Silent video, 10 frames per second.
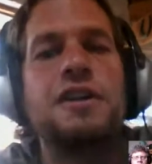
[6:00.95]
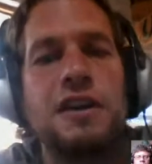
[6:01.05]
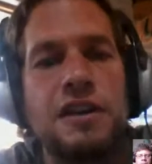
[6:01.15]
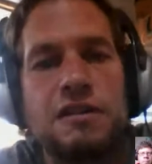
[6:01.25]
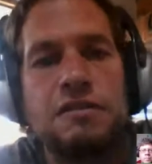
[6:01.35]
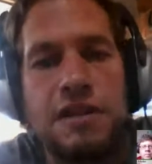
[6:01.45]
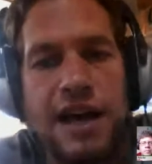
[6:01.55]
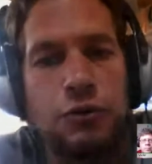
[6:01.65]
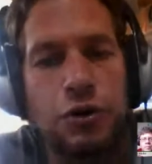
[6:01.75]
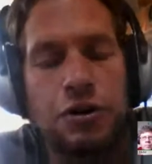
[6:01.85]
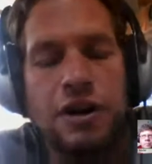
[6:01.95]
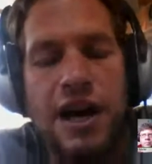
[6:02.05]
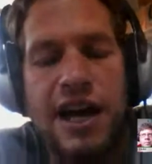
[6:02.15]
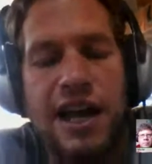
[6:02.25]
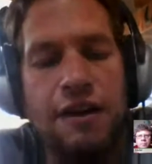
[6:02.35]
in Ecuador.
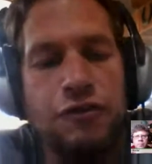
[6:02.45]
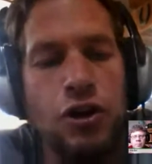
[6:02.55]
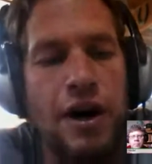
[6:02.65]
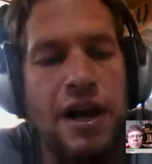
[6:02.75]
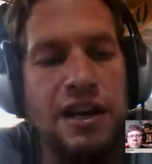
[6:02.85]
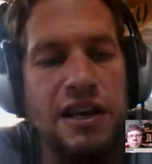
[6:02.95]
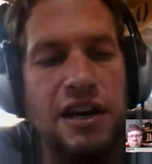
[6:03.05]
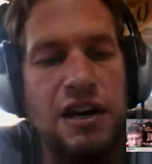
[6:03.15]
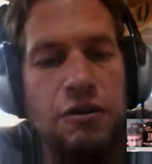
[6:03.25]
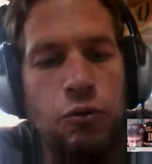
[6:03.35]
I have no idea